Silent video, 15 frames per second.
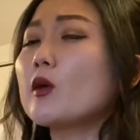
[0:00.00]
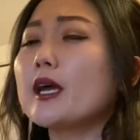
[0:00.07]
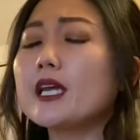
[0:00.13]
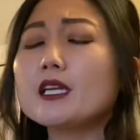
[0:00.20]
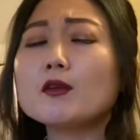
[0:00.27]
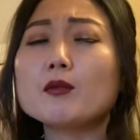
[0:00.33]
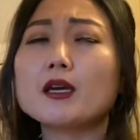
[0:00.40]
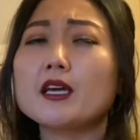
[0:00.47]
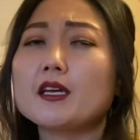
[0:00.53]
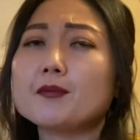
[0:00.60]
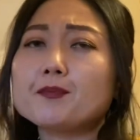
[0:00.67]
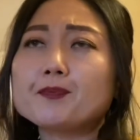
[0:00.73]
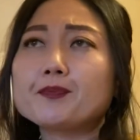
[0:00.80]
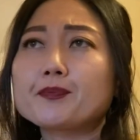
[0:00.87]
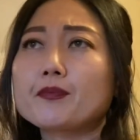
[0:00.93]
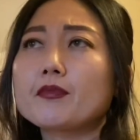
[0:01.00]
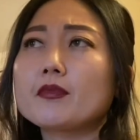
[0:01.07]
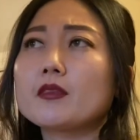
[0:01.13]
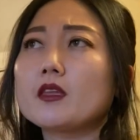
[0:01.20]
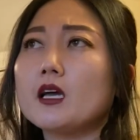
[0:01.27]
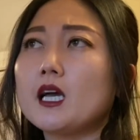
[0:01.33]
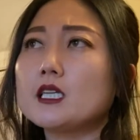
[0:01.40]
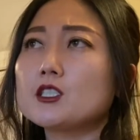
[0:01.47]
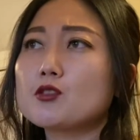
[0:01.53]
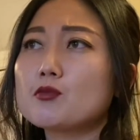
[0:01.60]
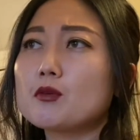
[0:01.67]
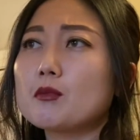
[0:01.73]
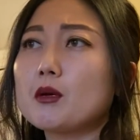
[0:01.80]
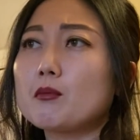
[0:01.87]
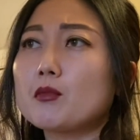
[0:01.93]
anyway, I just
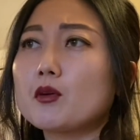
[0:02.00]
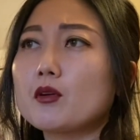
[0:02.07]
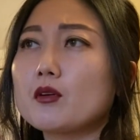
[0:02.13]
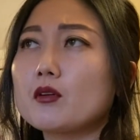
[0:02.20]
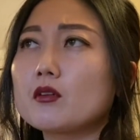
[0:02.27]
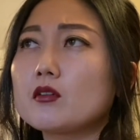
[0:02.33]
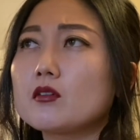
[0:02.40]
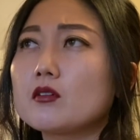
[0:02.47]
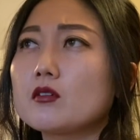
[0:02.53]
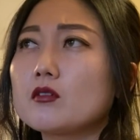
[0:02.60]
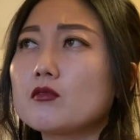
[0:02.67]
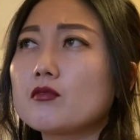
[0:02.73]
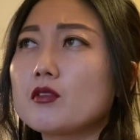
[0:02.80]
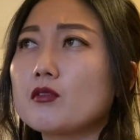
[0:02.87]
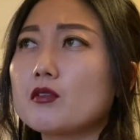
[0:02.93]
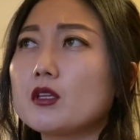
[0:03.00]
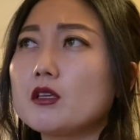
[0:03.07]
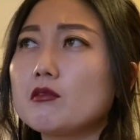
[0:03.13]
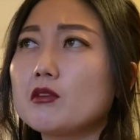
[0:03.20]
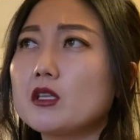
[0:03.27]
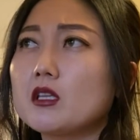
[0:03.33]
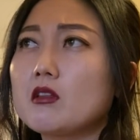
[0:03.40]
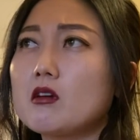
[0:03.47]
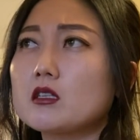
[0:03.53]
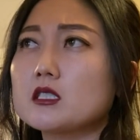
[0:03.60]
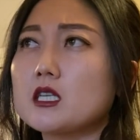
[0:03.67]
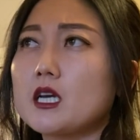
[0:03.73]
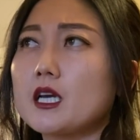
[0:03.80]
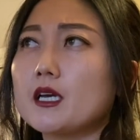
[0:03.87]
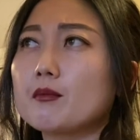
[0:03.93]
remember for a really, really long
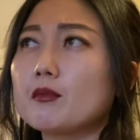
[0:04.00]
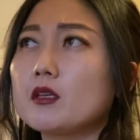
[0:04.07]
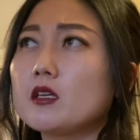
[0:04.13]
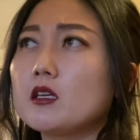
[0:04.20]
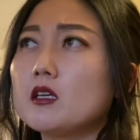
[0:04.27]
time,